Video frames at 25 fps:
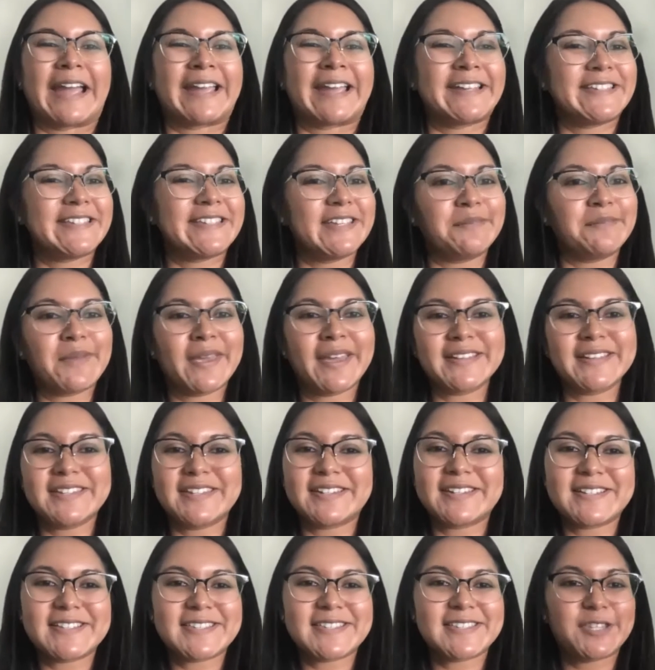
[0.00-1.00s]
Academia
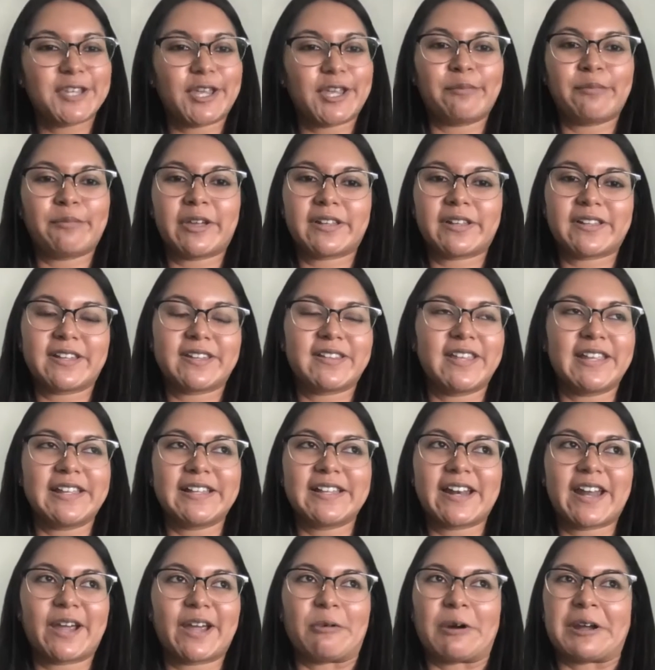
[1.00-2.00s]
didn't seem like the
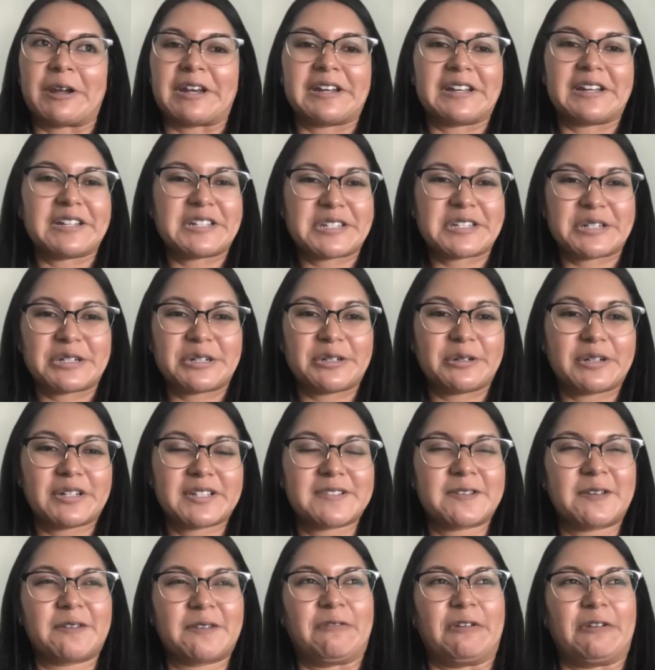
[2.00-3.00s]
thing that I wanted to do
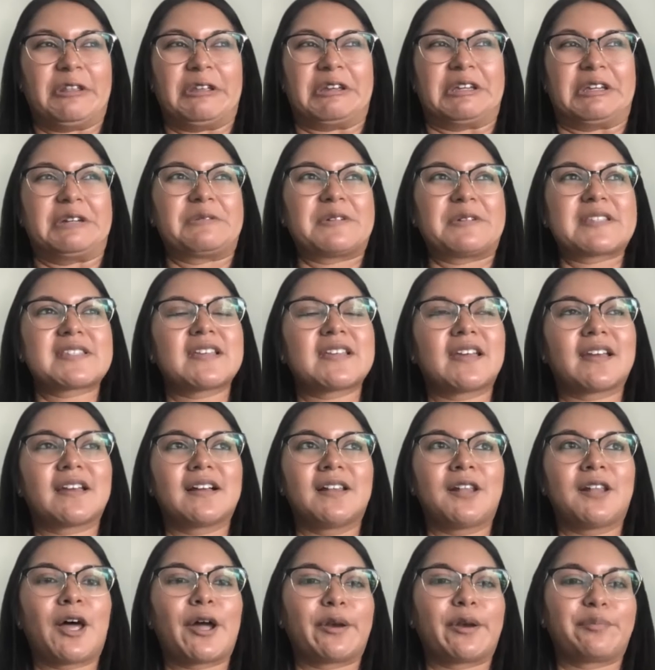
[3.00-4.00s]
because I felt like it was like
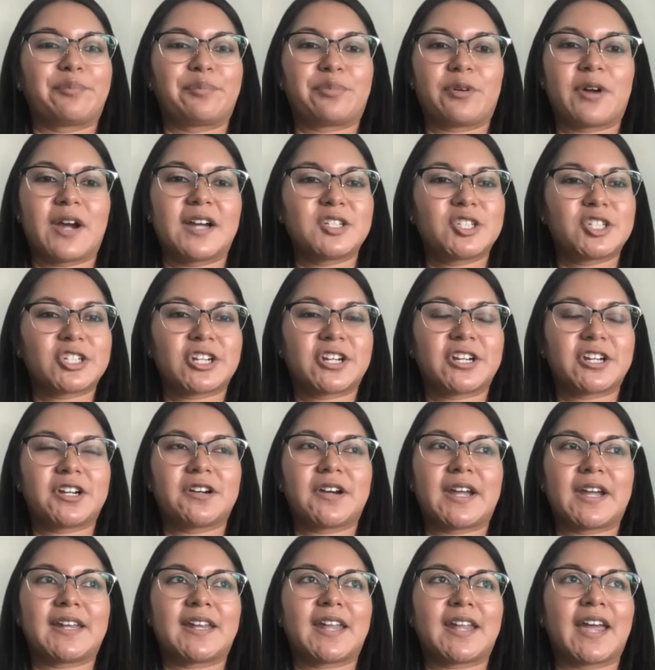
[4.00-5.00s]
a lot of
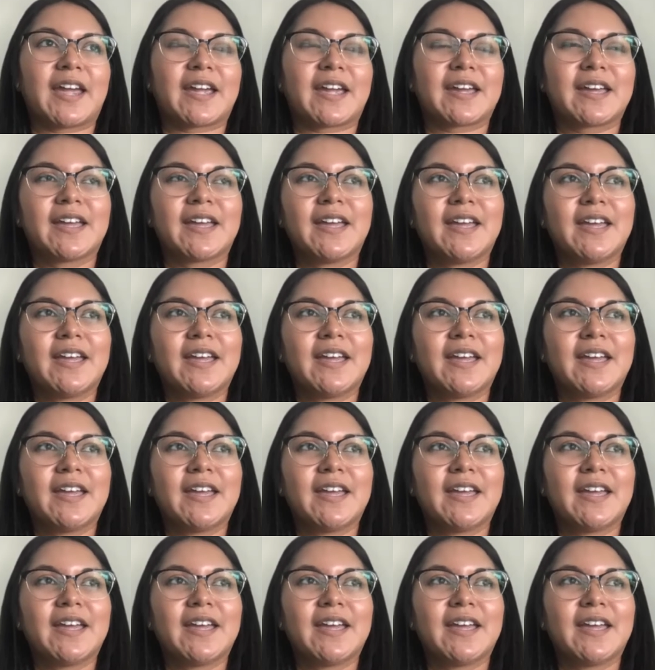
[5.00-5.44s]
pressure and like,